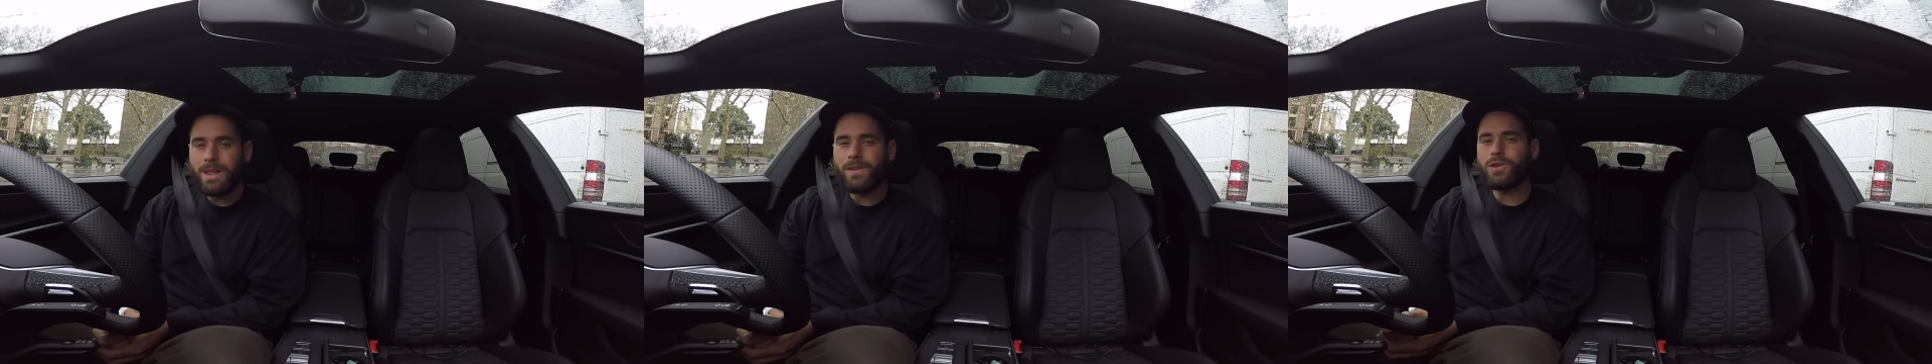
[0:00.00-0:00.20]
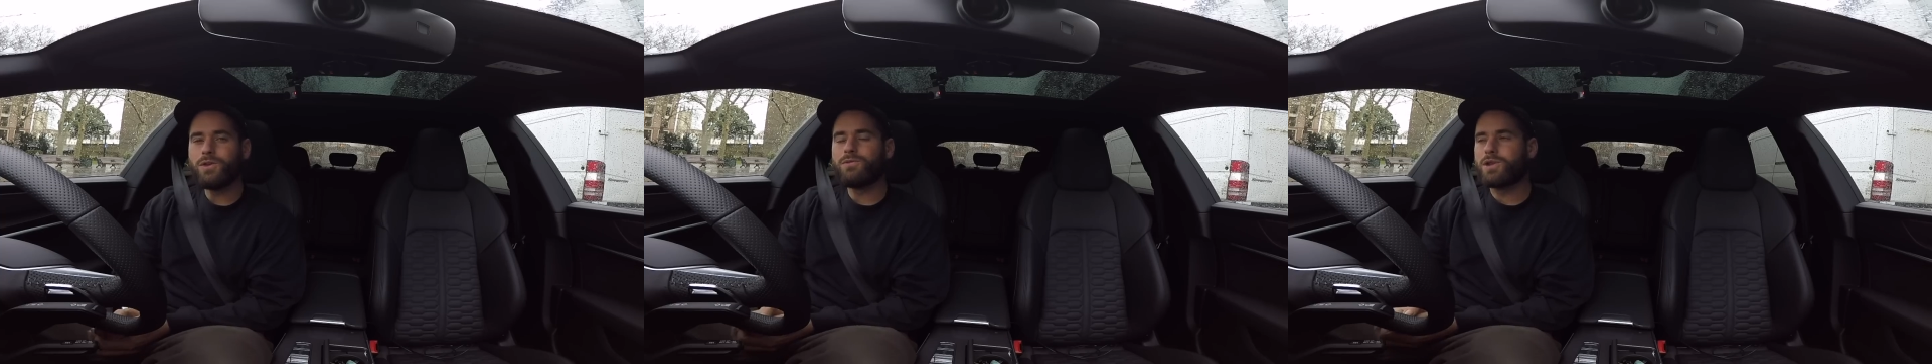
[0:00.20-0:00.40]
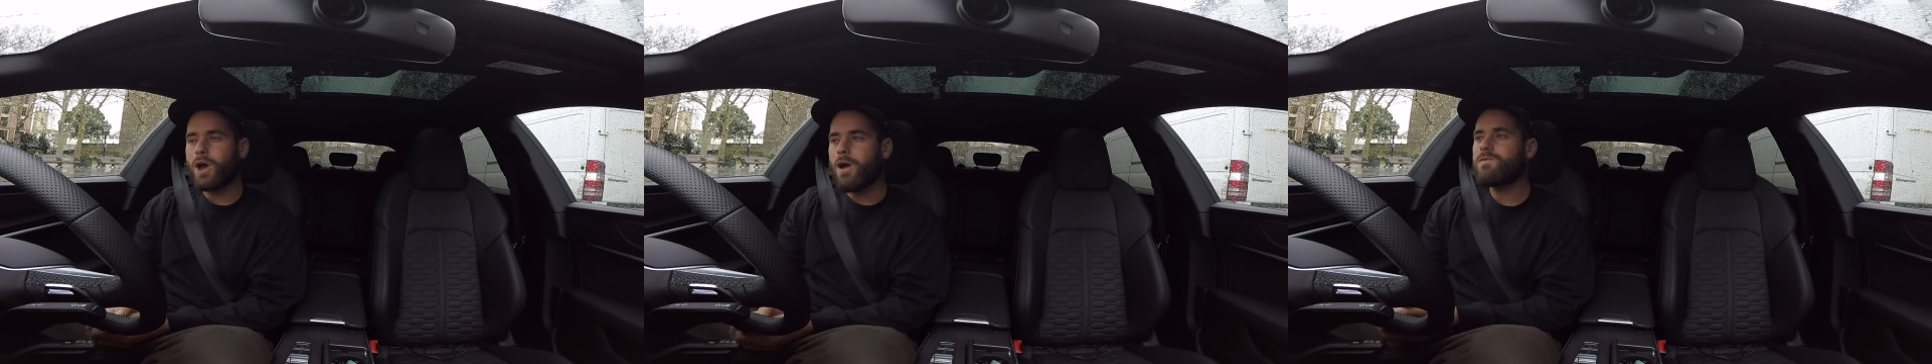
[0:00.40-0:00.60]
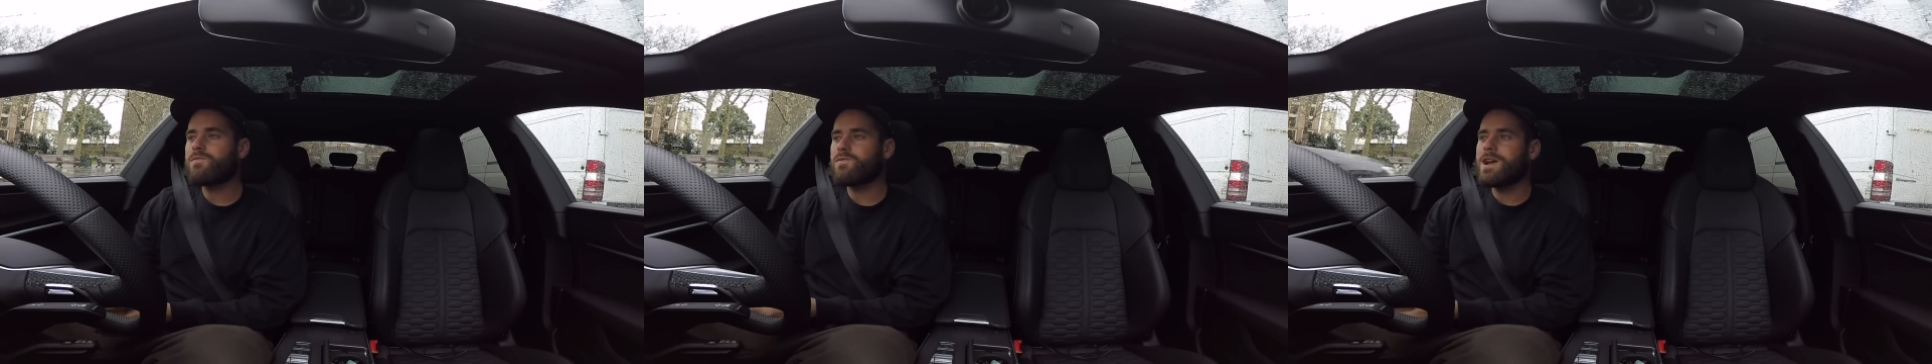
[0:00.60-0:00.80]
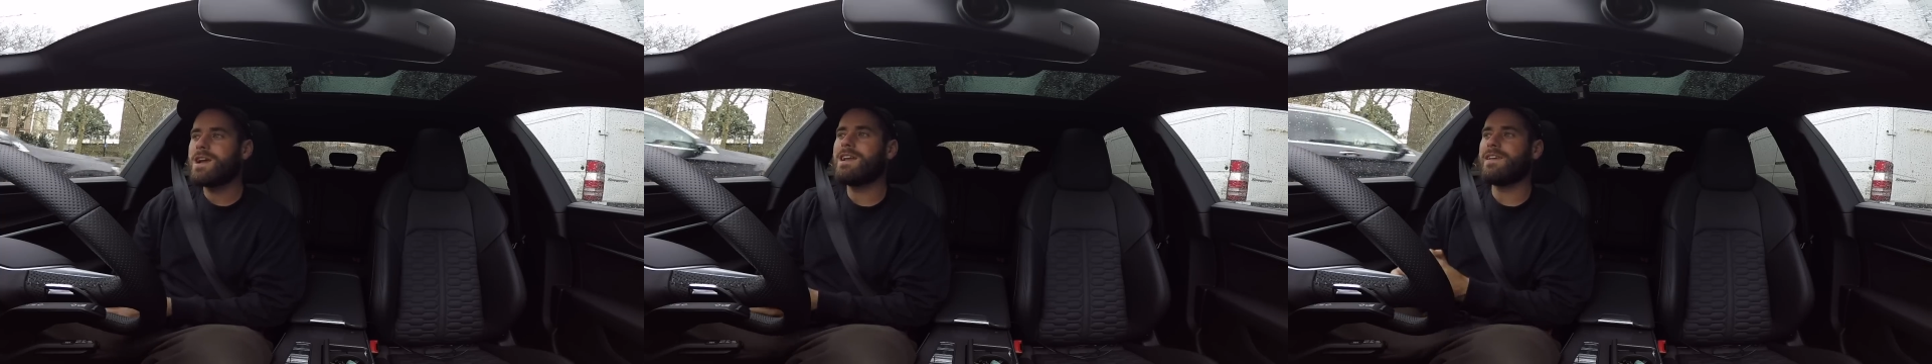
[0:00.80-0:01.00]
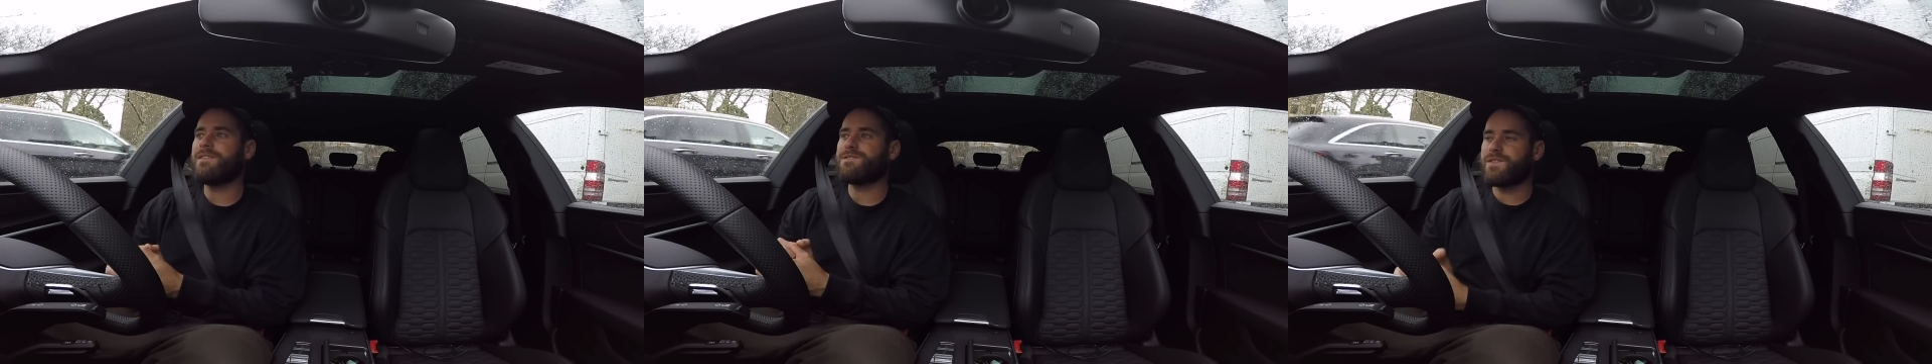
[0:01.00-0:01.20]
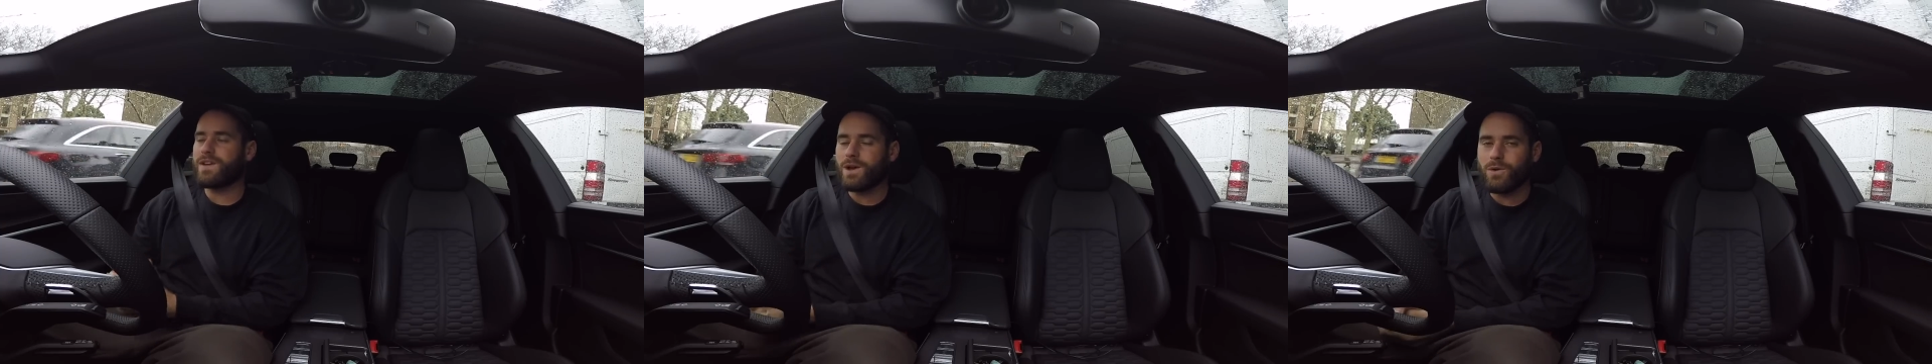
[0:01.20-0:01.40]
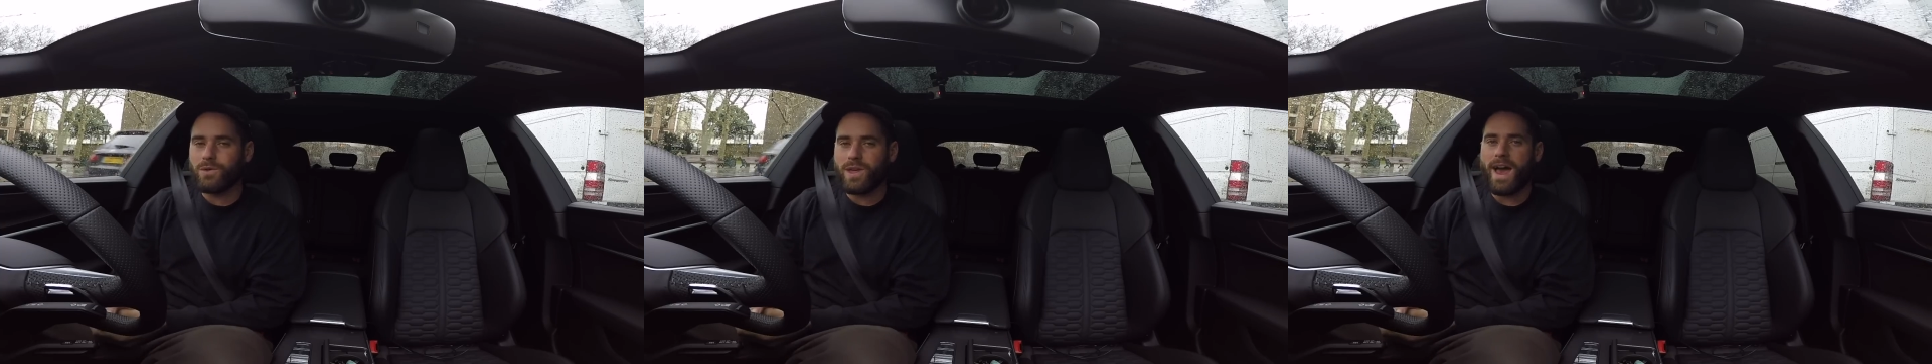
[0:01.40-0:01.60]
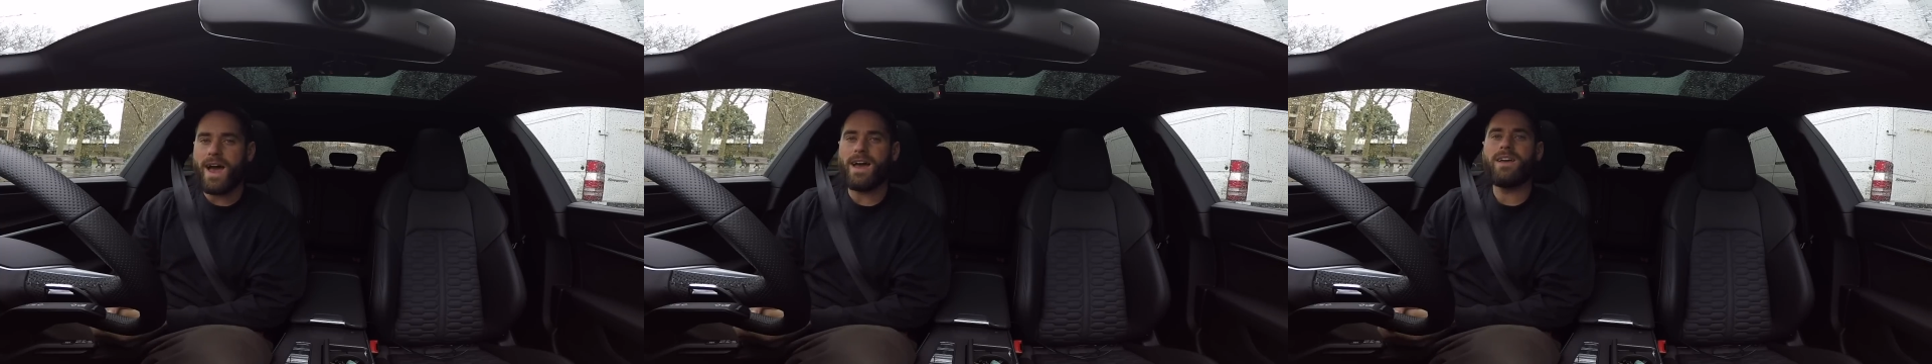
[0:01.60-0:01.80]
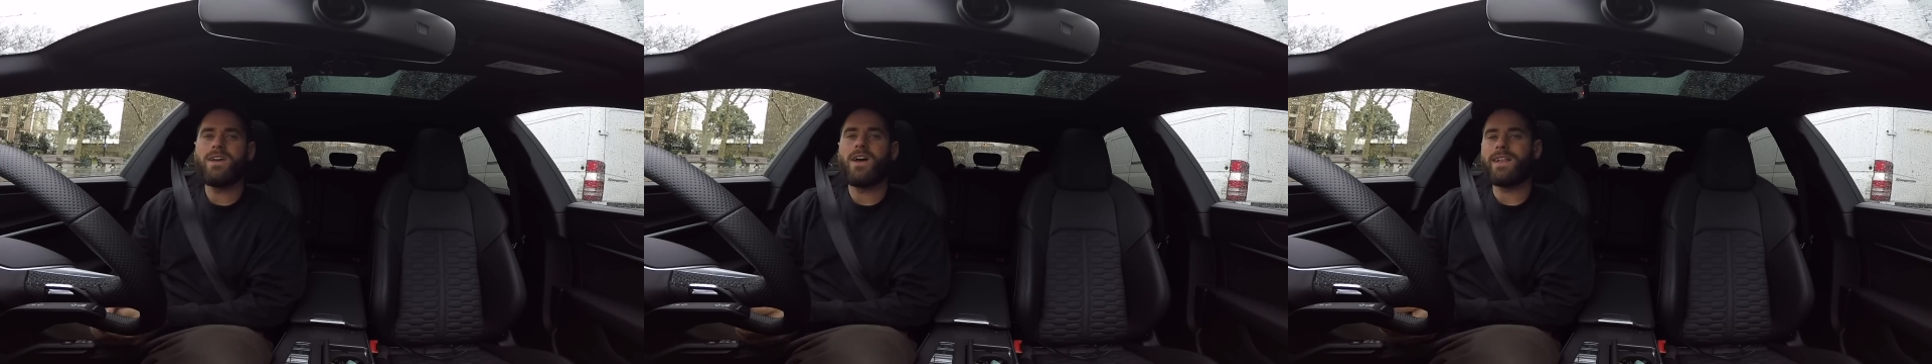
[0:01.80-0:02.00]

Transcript: You don't really feel that